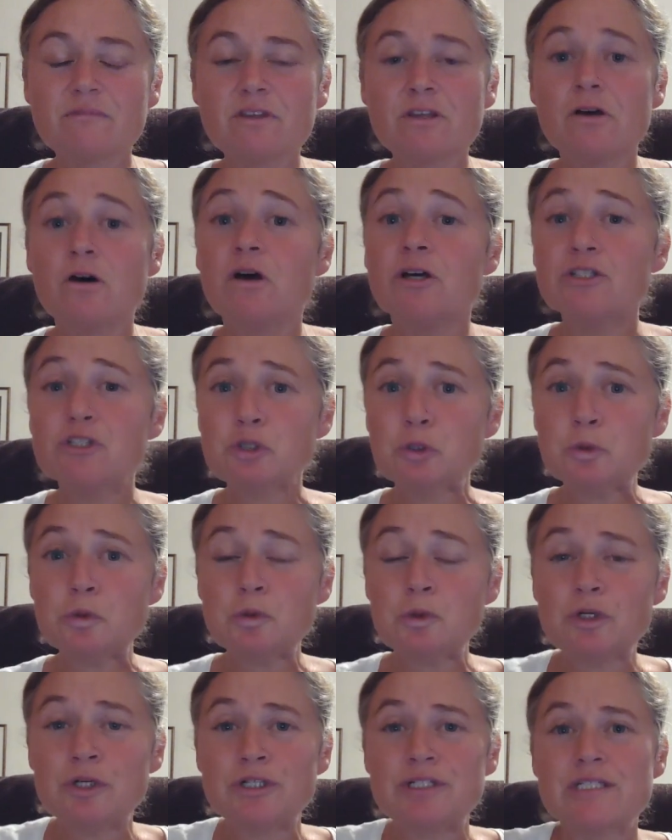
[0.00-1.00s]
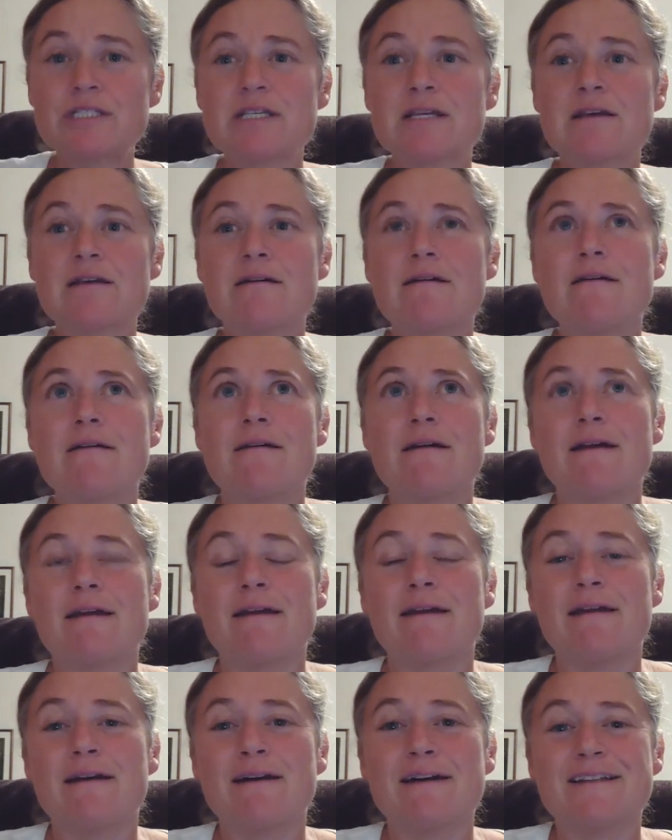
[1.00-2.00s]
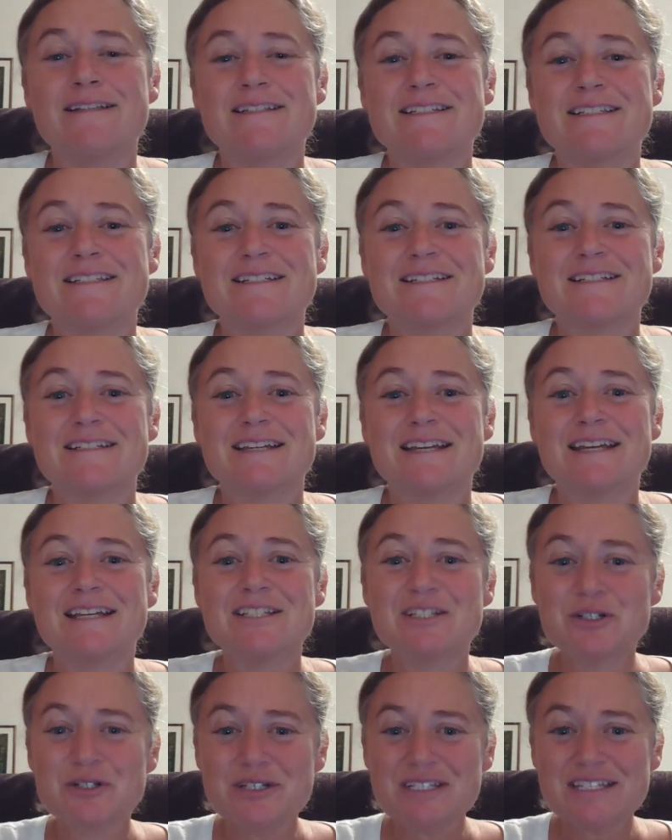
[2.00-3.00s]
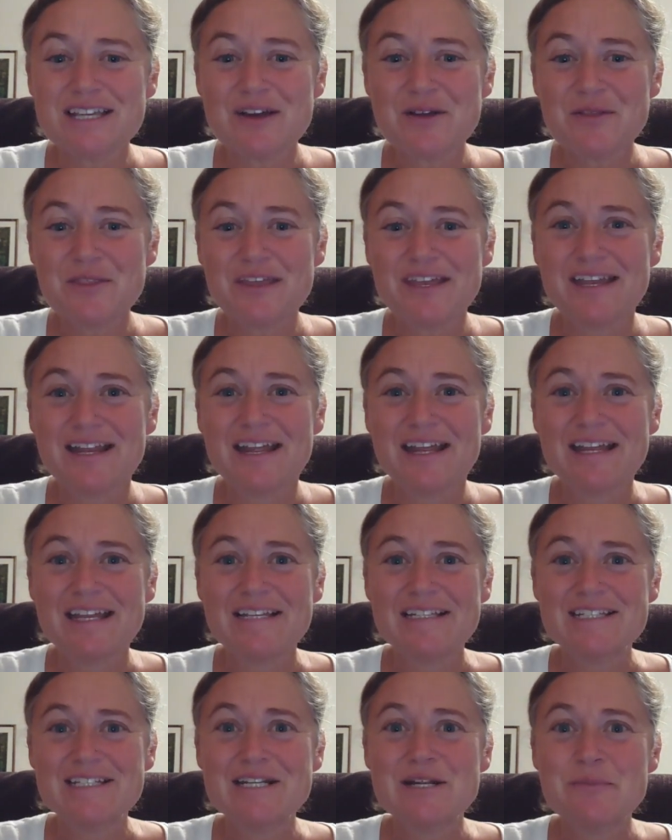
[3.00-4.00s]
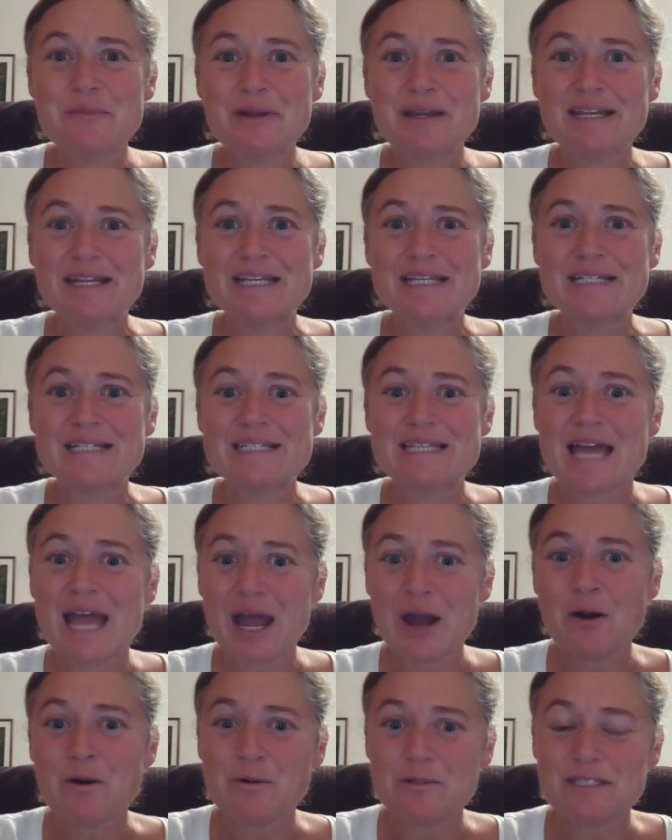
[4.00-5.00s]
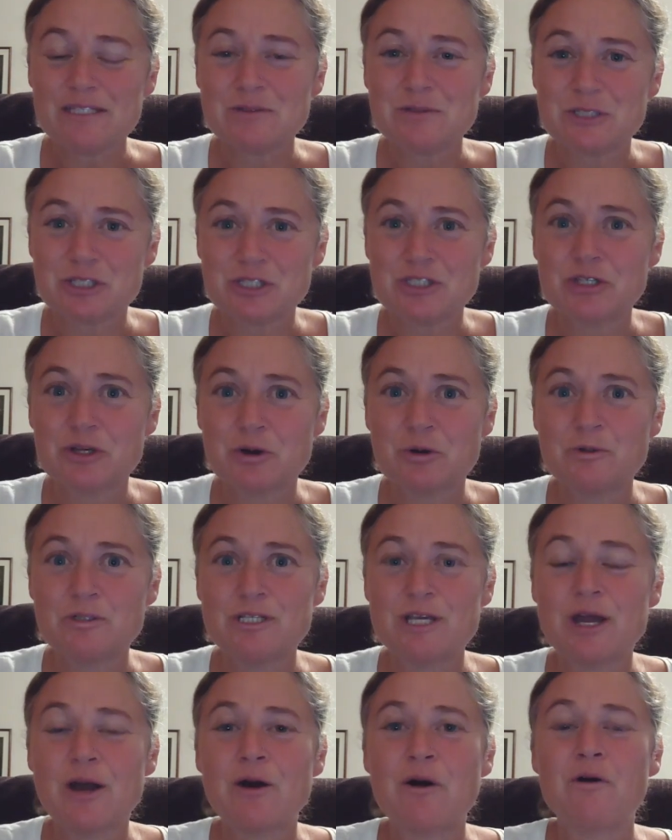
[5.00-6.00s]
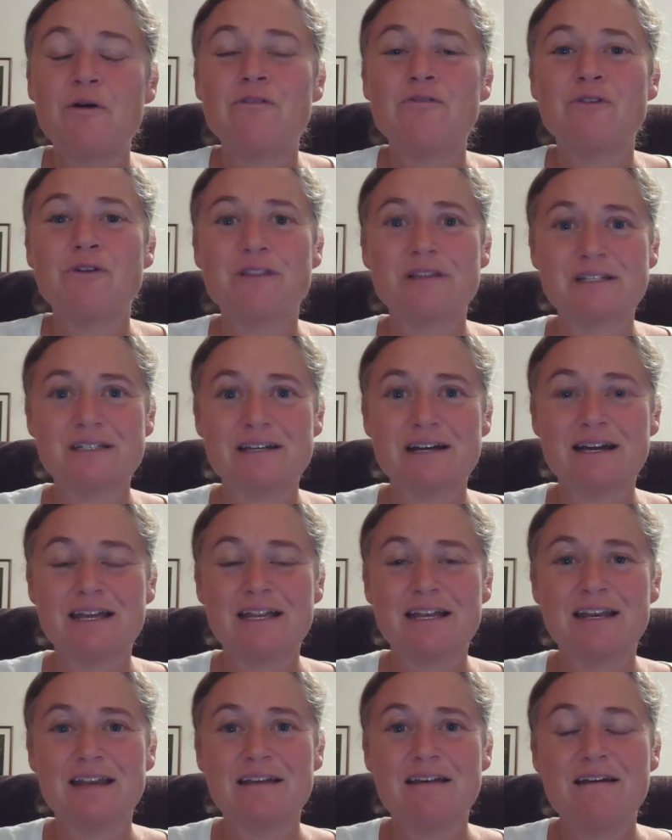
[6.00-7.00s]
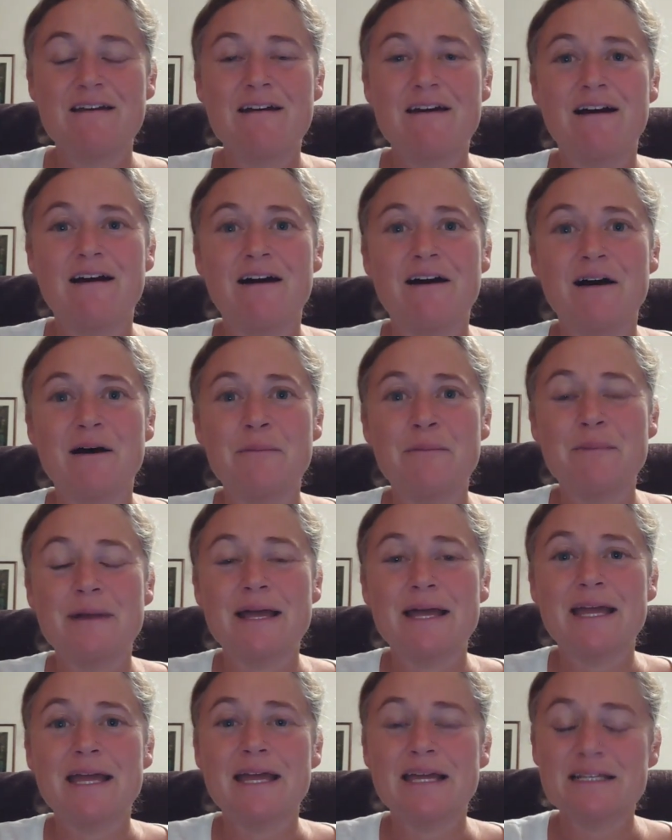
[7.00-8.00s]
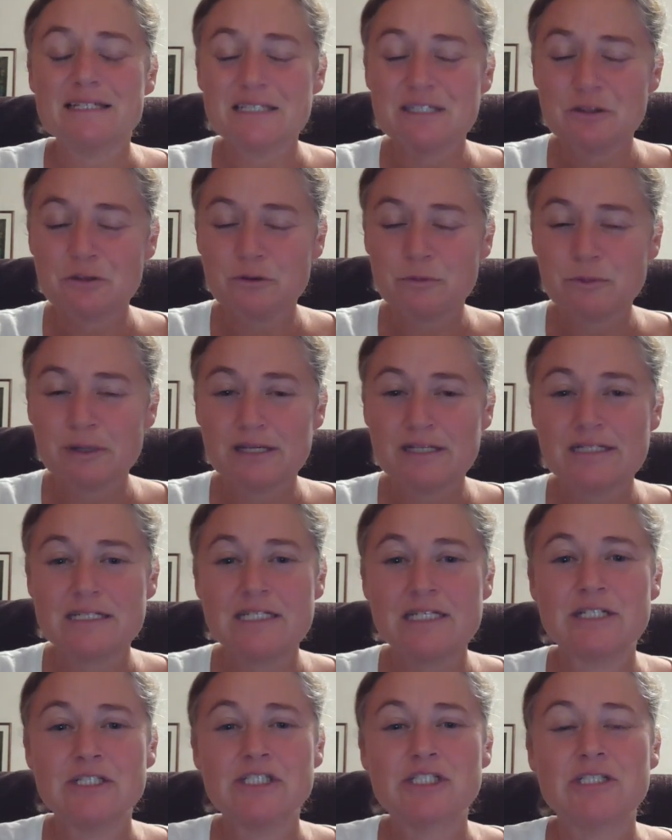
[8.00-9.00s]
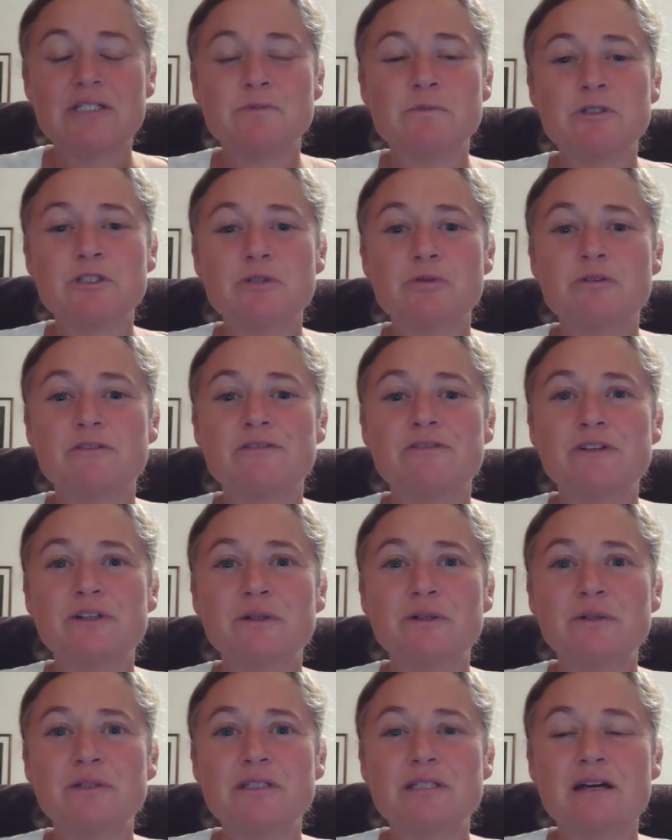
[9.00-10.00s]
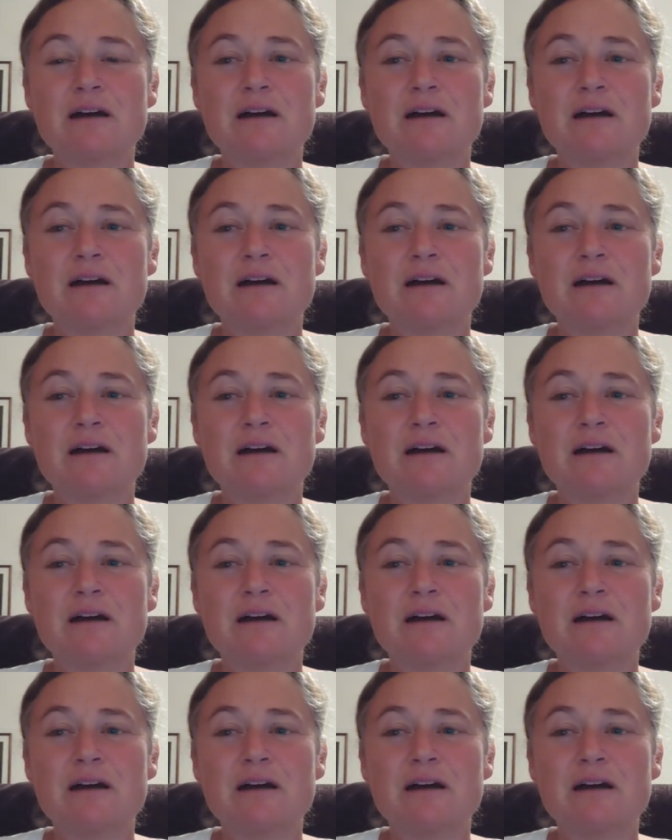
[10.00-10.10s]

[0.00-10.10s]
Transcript: on tours, and it turns out that I ended up at his house, which is a hotel, for the night. And through meditation was revealed